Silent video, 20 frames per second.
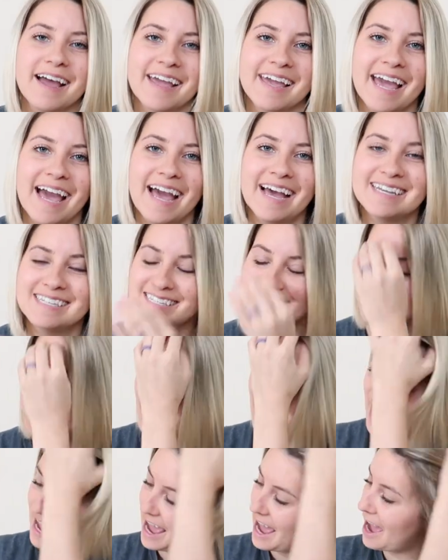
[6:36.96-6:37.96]
I guess.
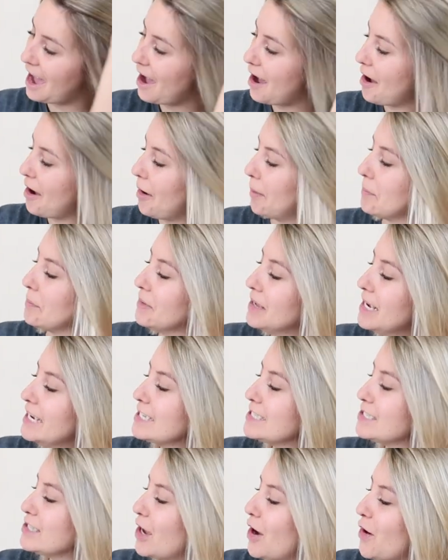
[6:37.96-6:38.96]

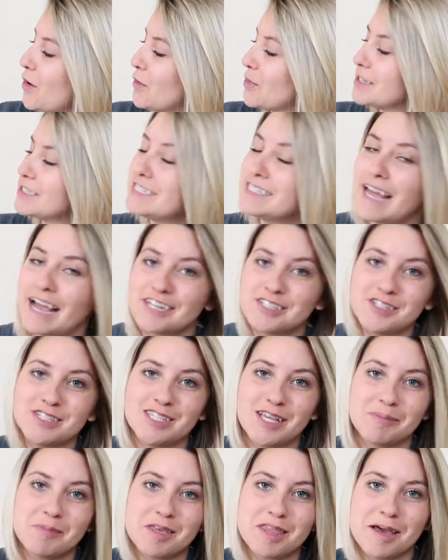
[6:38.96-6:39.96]
So this is actually
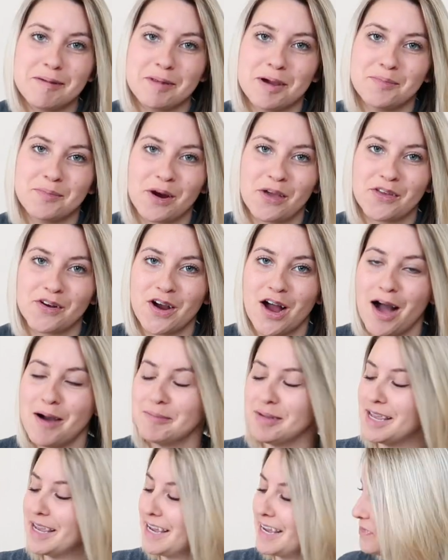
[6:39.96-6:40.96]
something that my brother
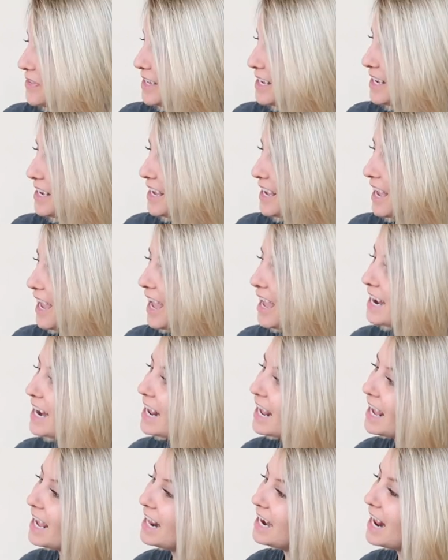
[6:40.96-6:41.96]
got me, and
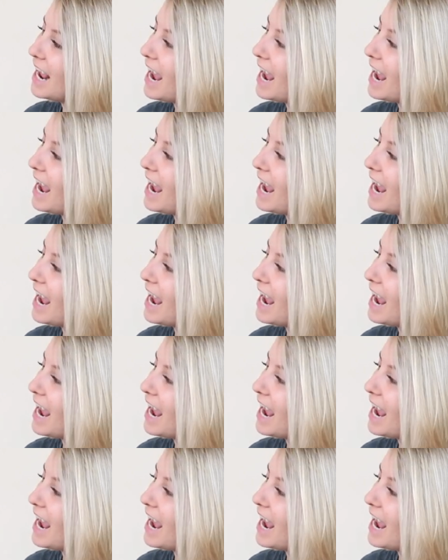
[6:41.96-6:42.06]
it